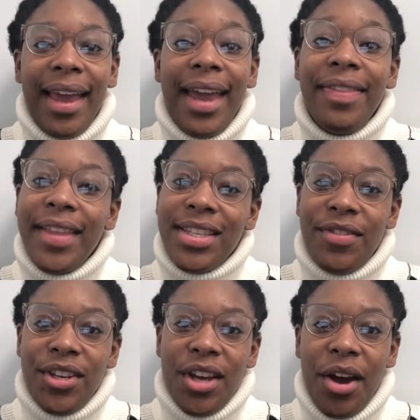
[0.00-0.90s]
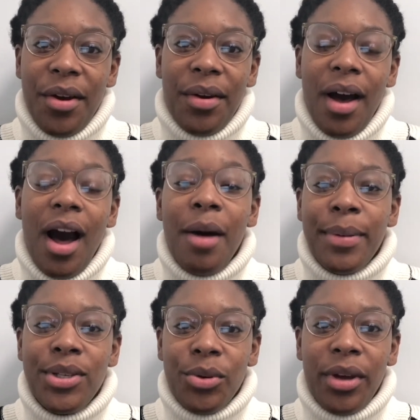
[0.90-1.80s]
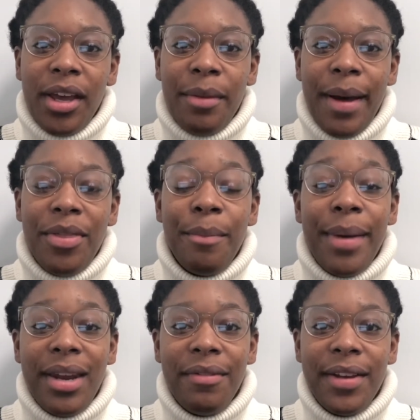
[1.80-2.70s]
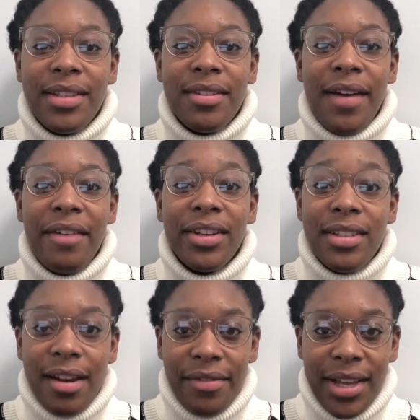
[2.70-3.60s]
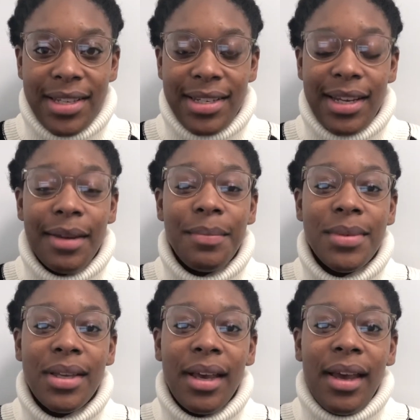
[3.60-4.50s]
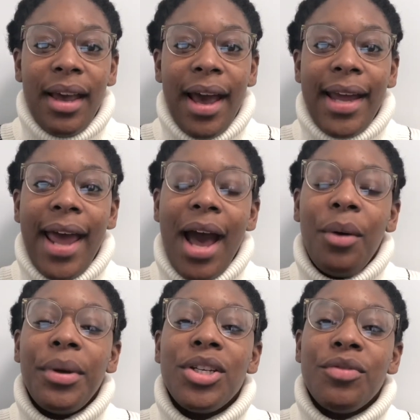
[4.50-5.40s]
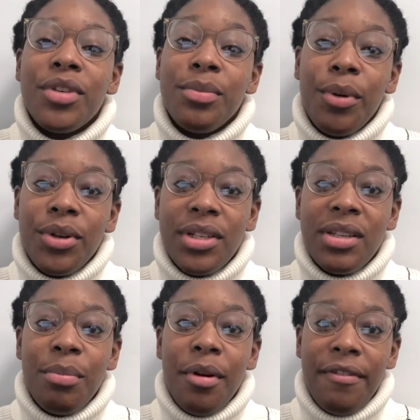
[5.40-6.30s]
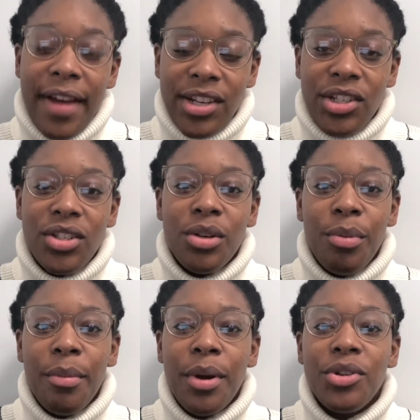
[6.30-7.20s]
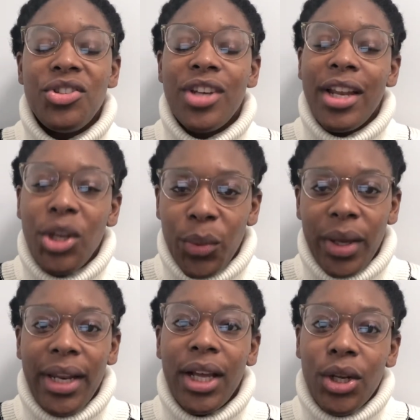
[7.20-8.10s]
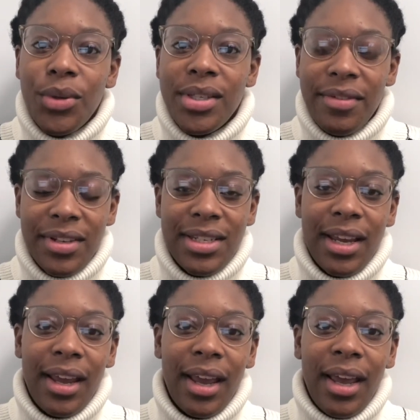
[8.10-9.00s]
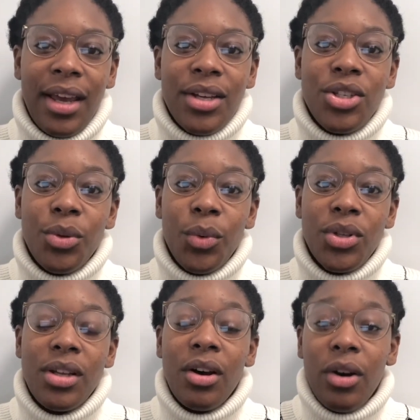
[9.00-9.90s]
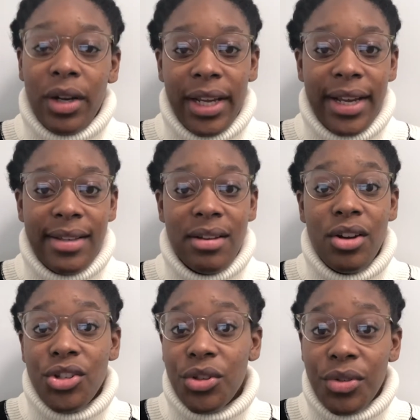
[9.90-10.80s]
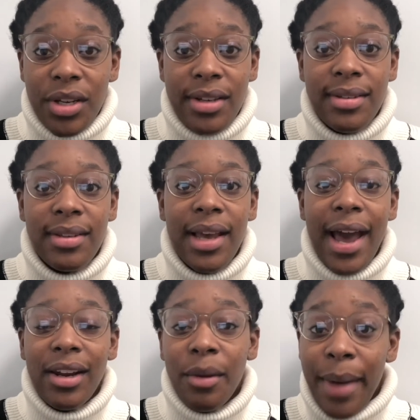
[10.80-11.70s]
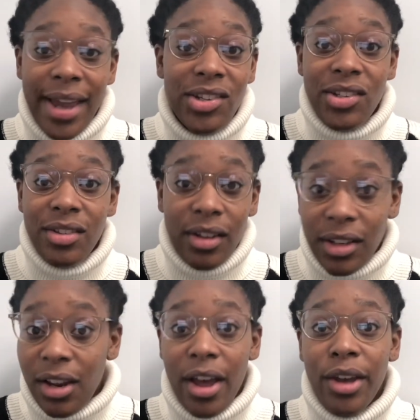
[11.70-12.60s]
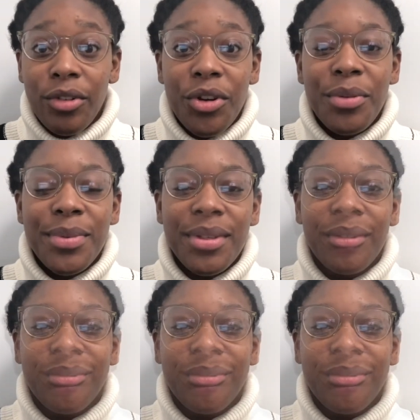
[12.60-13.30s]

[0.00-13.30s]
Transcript: In this video, I'll be talking about the benefits of having diverse teams and how we should respond as a profession to promote genuine inclusivity towards our colleagues, our juniors, and our patient and client groups.